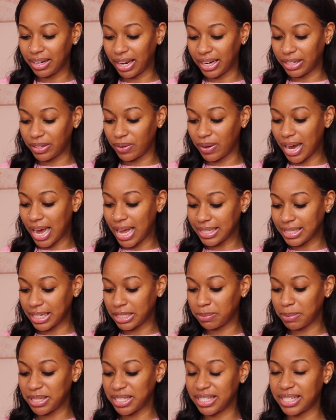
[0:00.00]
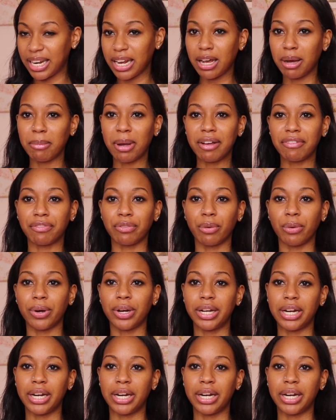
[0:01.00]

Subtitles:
Like, you guys, it's been sitting on my floor